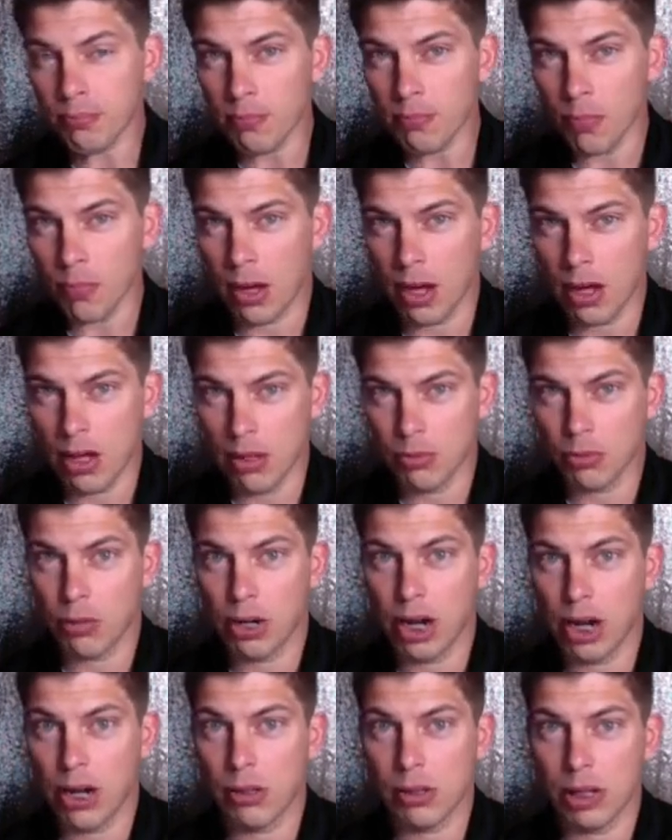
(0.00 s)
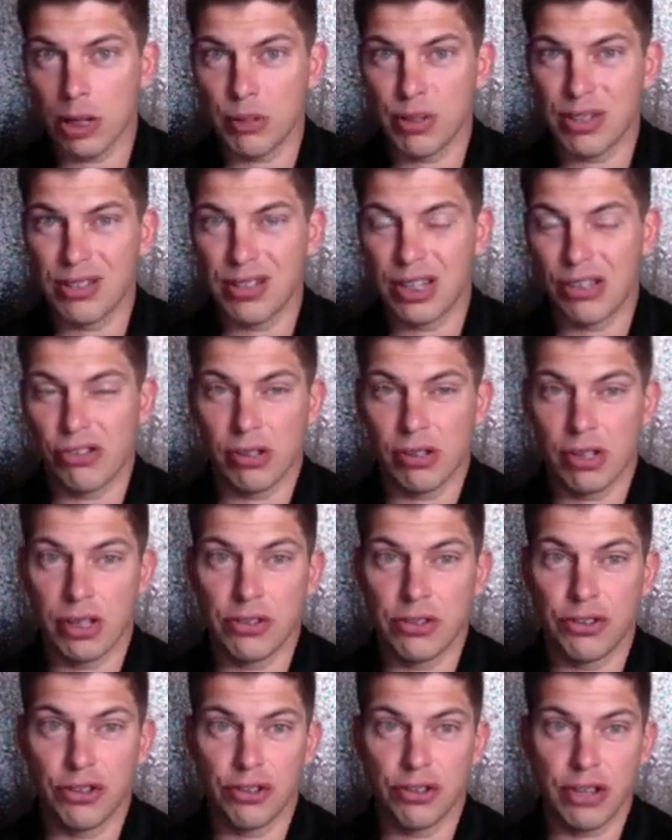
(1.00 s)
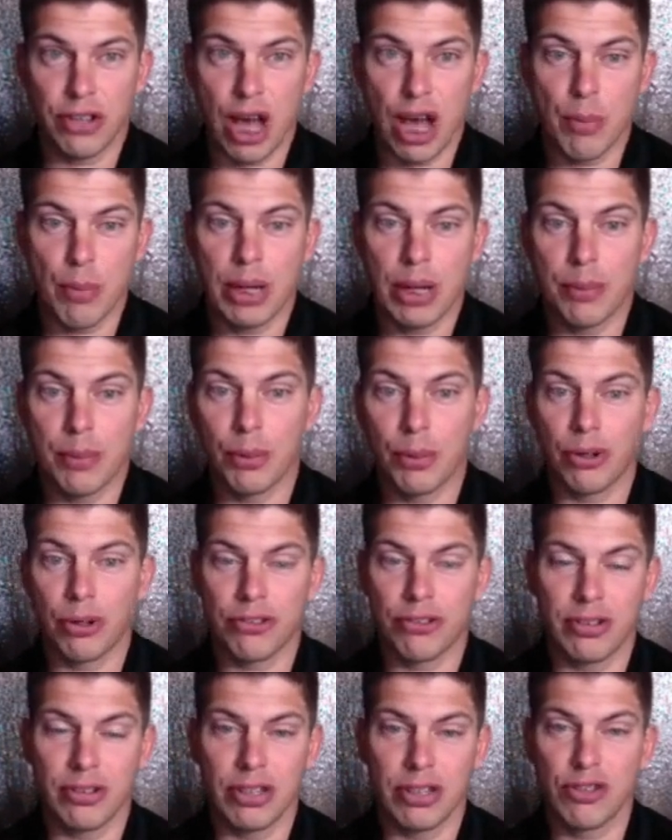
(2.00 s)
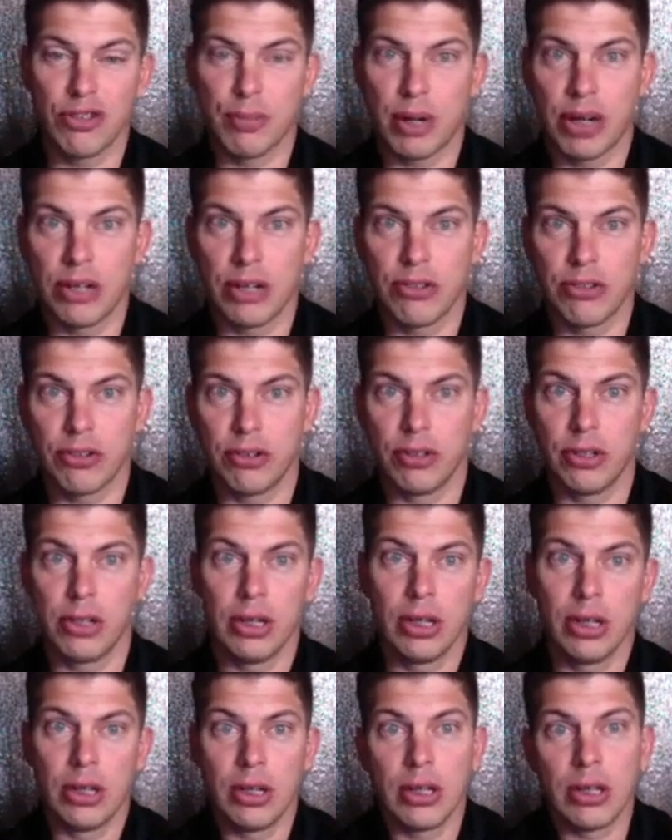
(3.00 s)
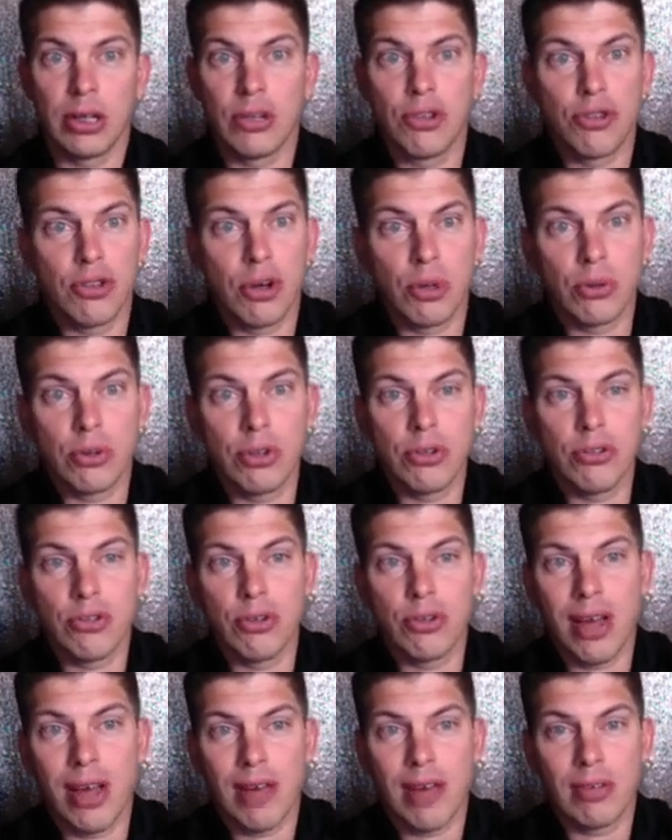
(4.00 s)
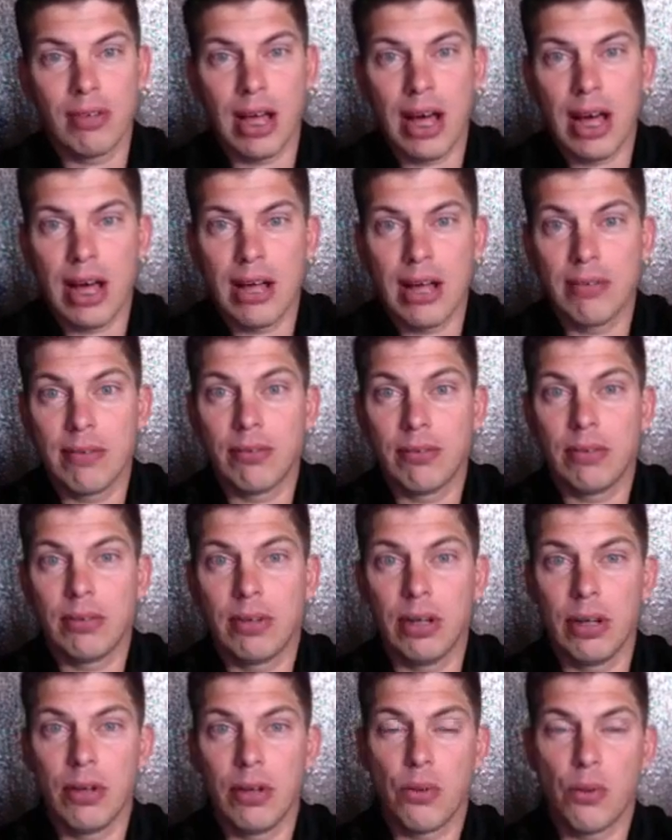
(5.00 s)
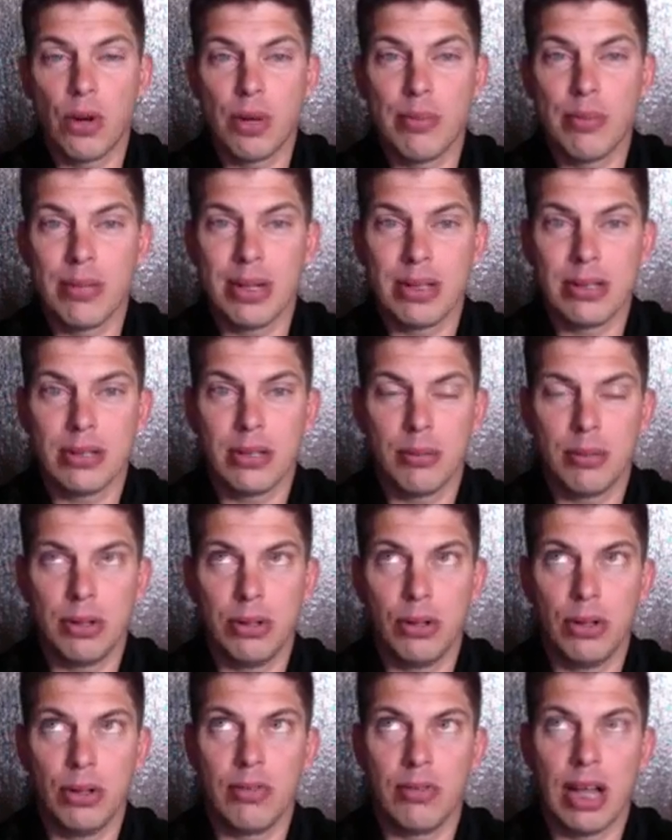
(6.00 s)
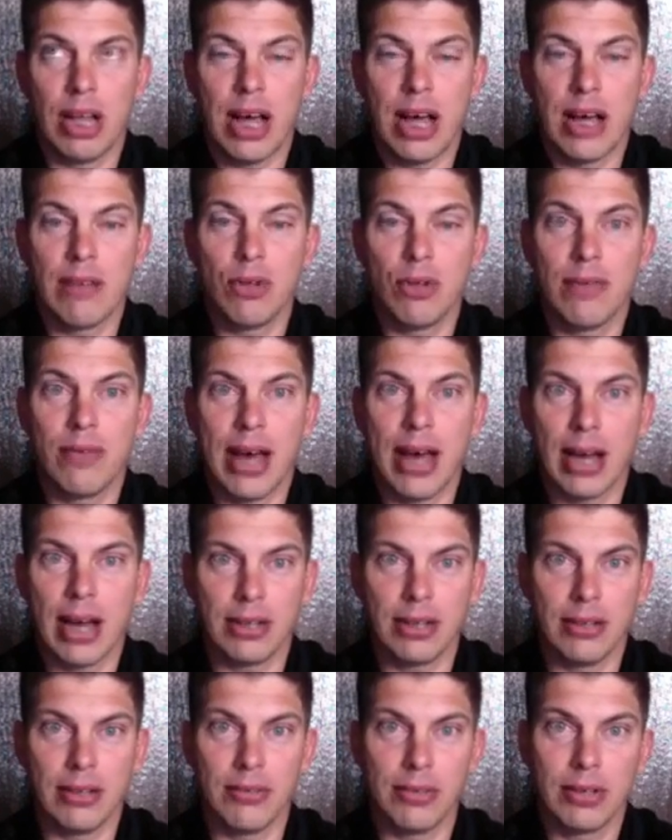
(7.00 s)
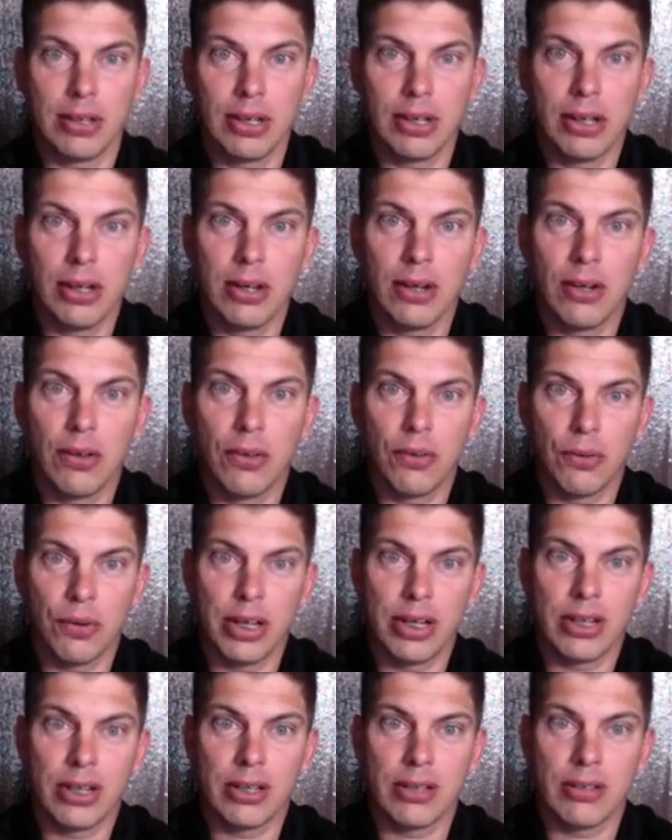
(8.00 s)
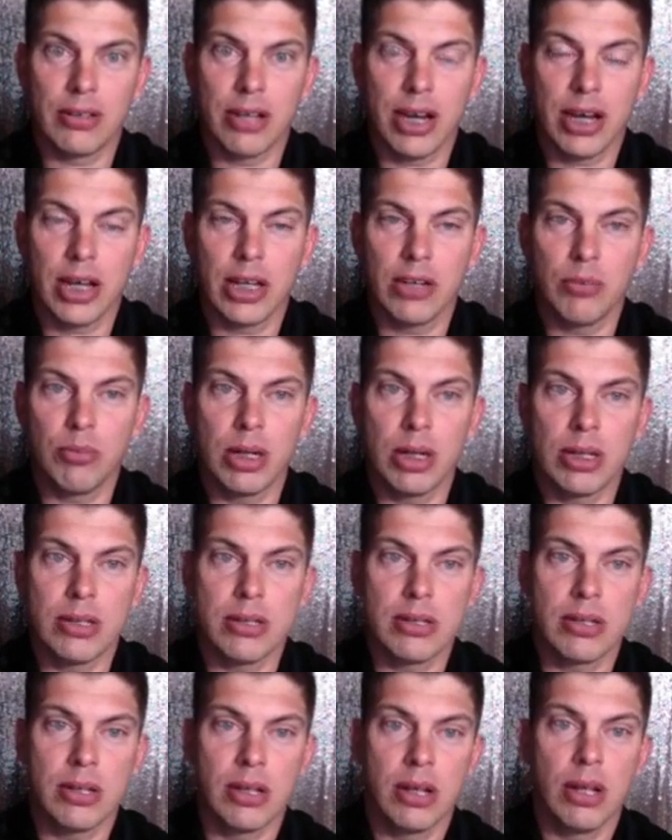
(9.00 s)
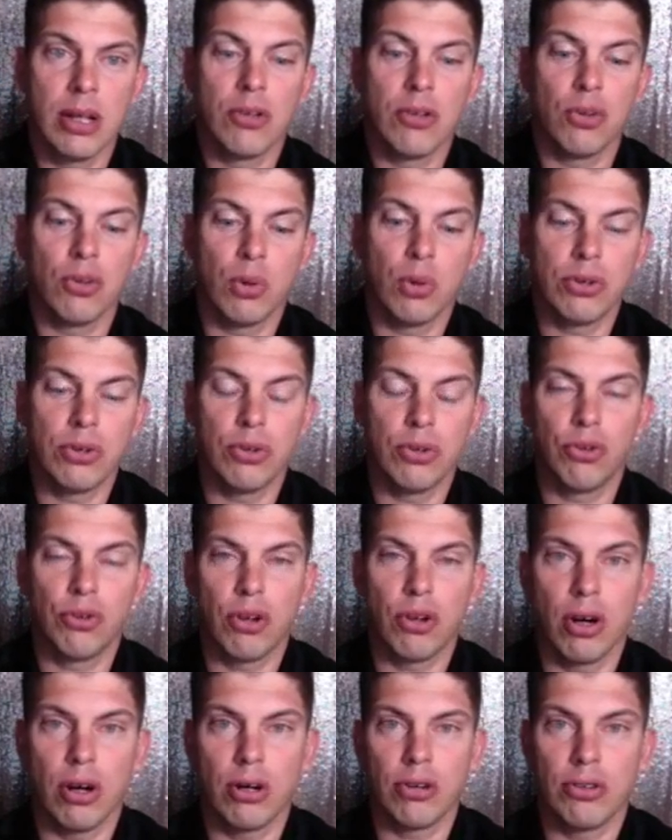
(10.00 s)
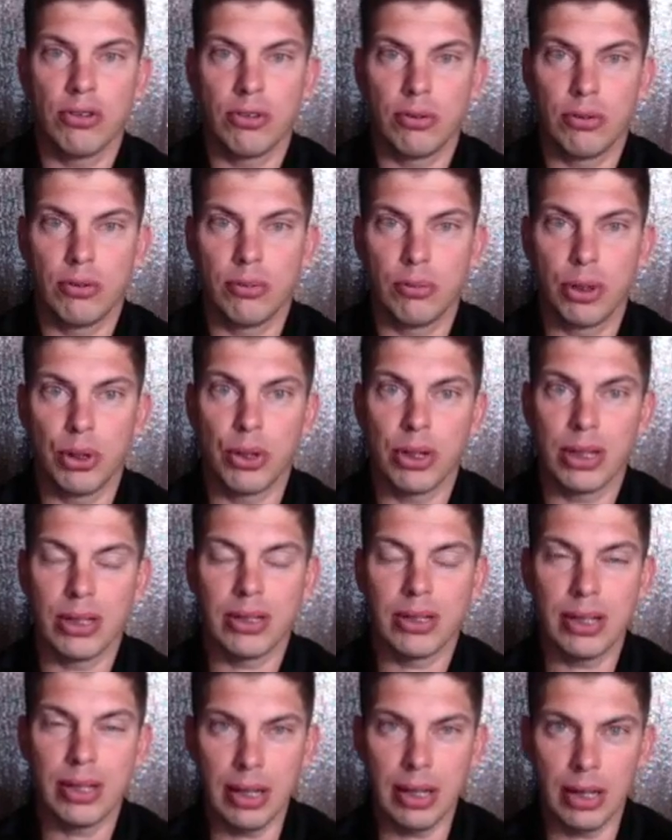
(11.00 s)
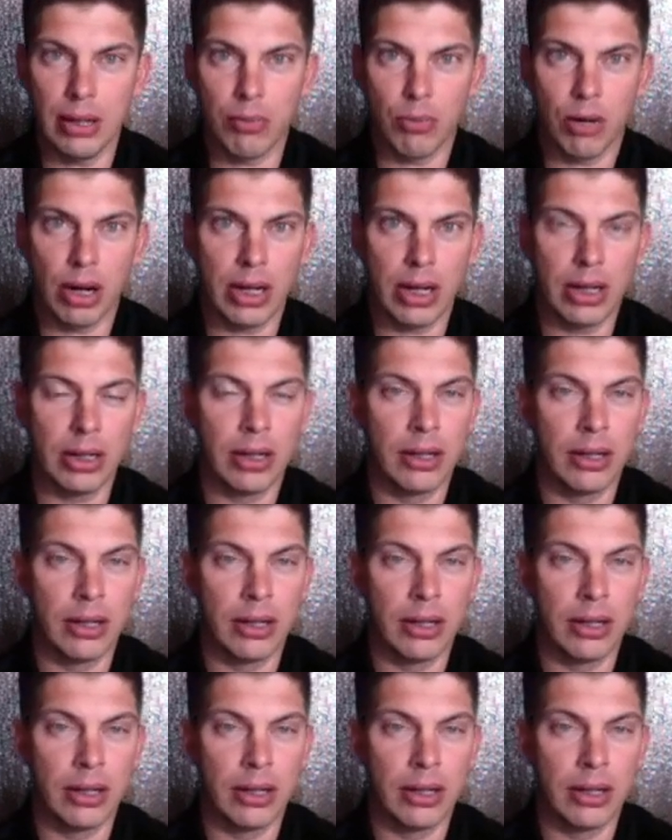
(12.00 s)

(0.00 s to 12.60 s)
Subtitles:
Crown Club essentially is just how many personally sponsored consultants you have live 3 months. I mean, you have active 3 consecutive months. So once you start building a team, right?